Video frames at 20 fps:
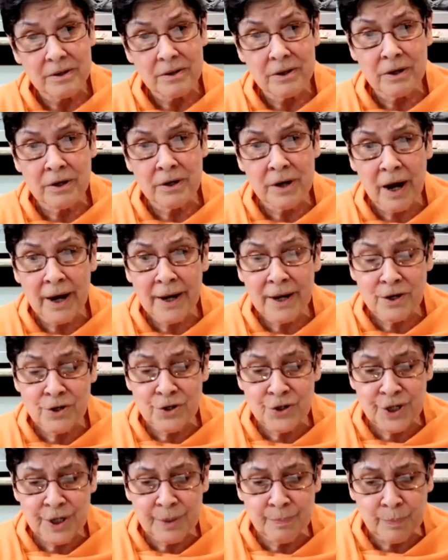The lion
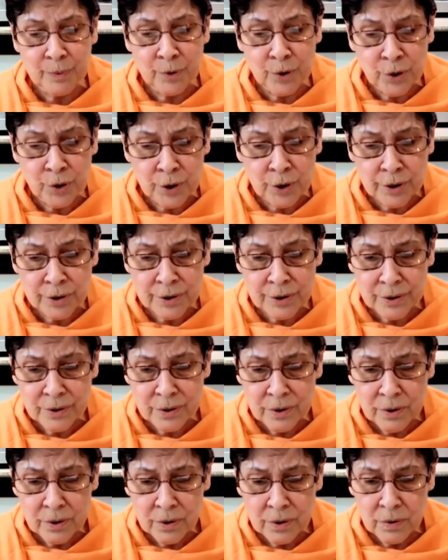sheep looked.
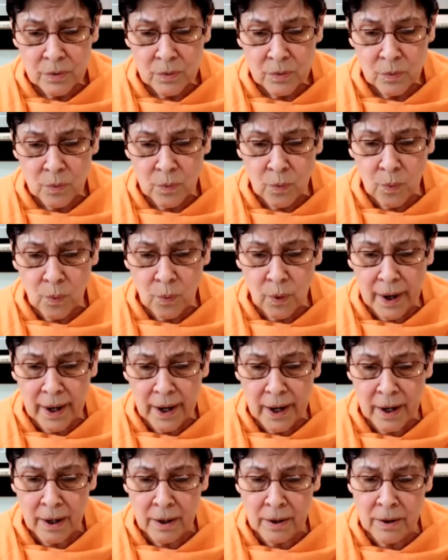
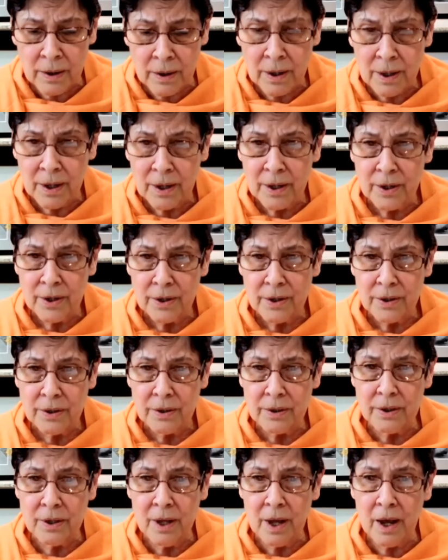"Well,
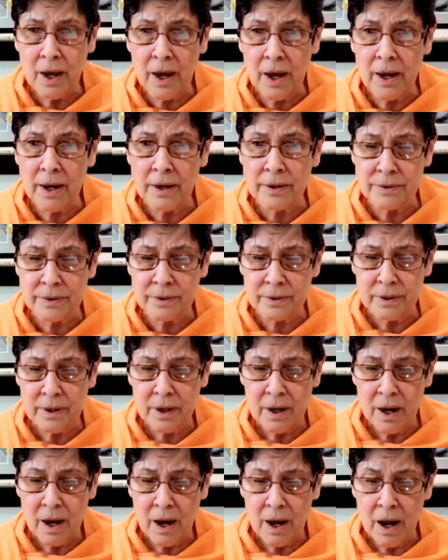yes,
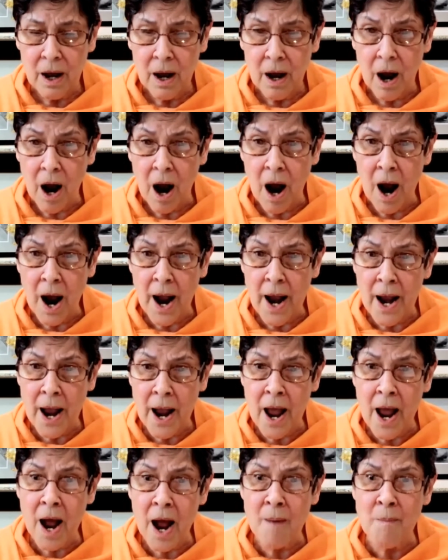I
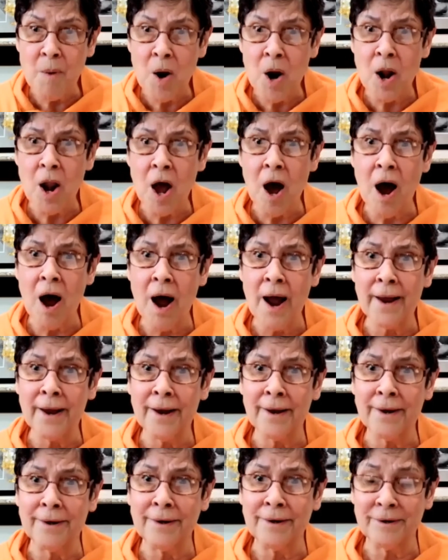am a
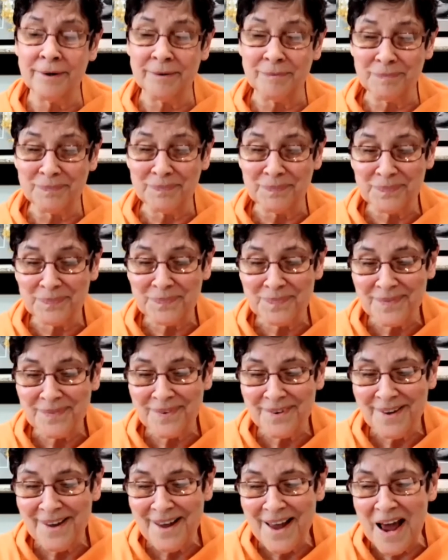lion,"
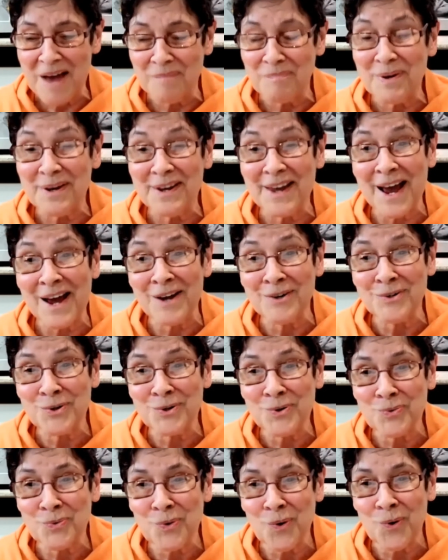and began
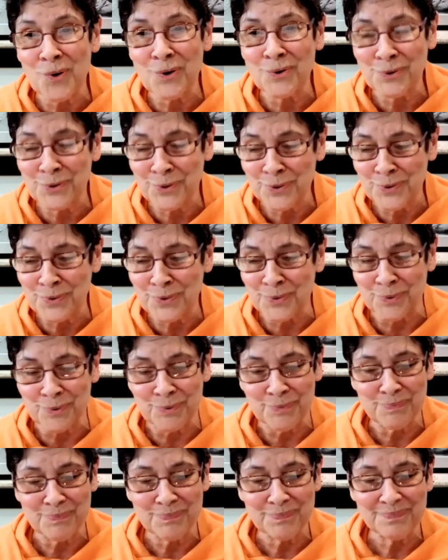to roar too.
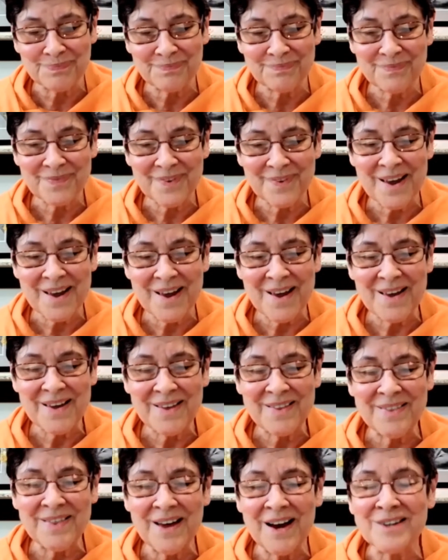
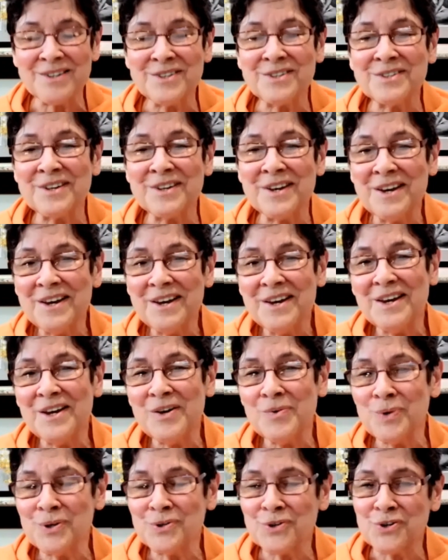Thus, he
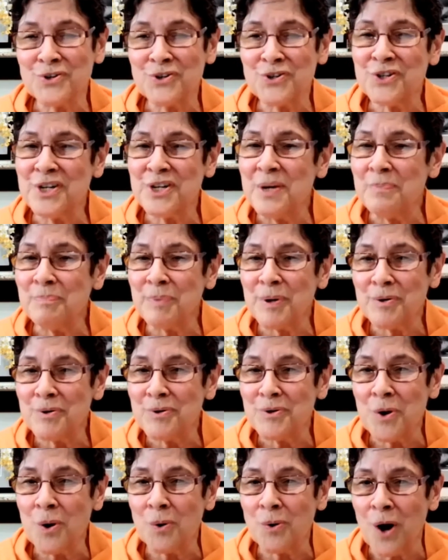was a sheep
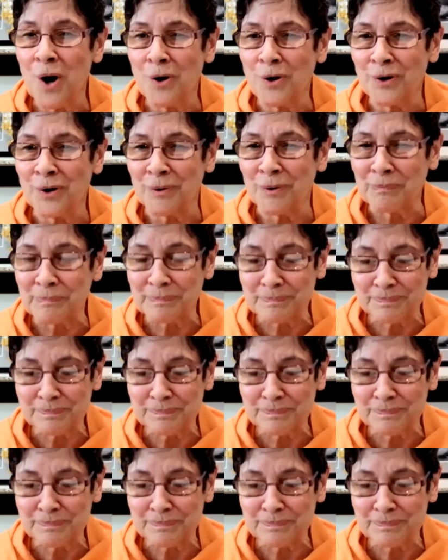no longer.